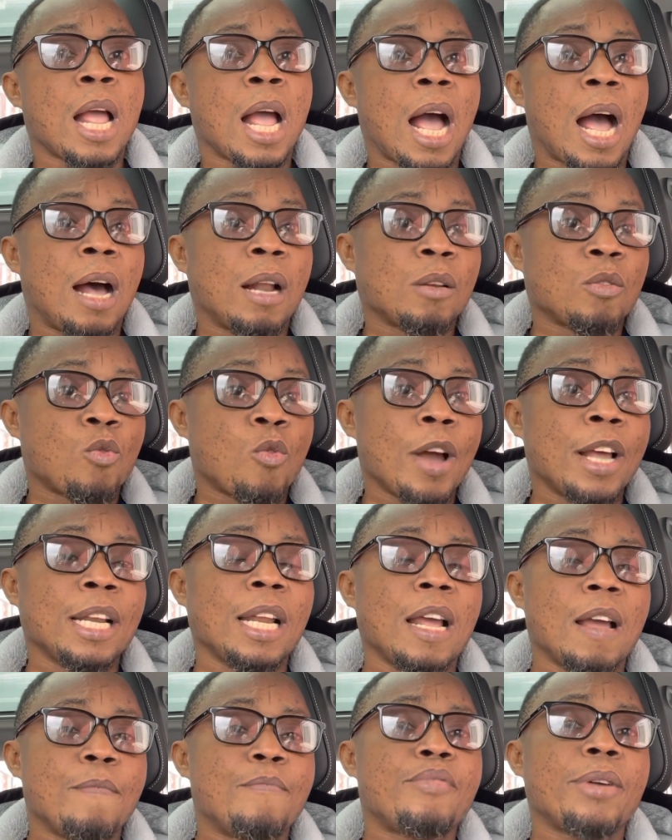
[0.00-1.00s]
And when
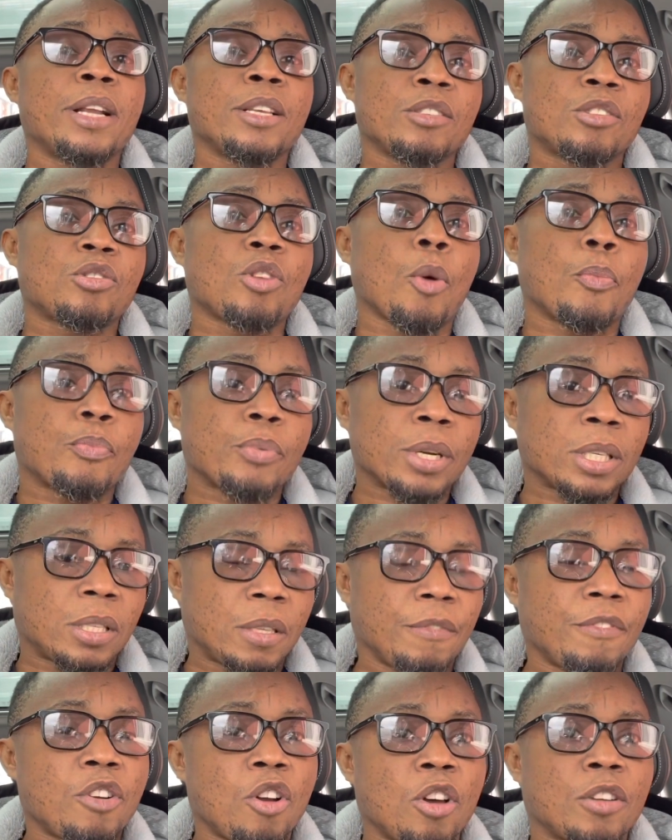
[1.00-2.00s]
a brain stops
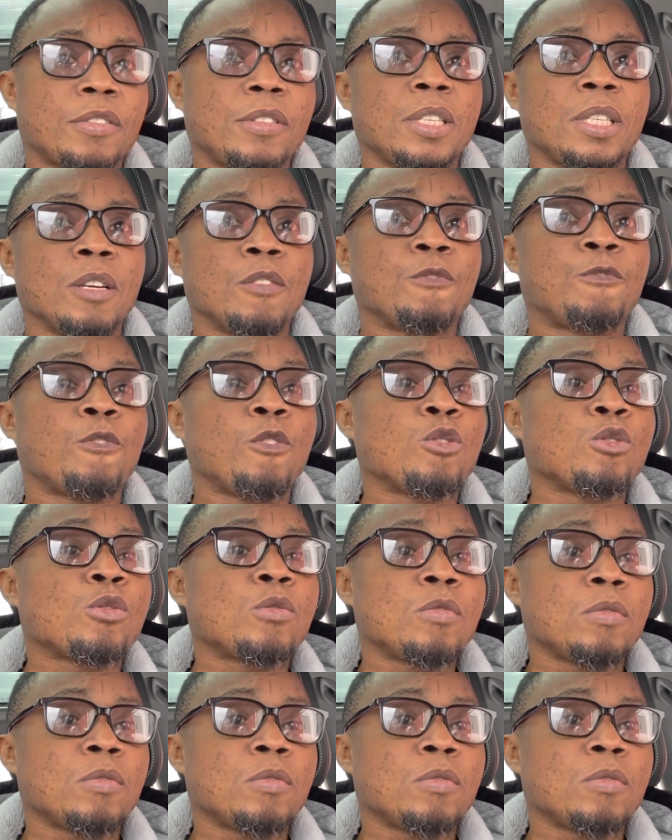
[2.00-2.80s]
receiving oxygen for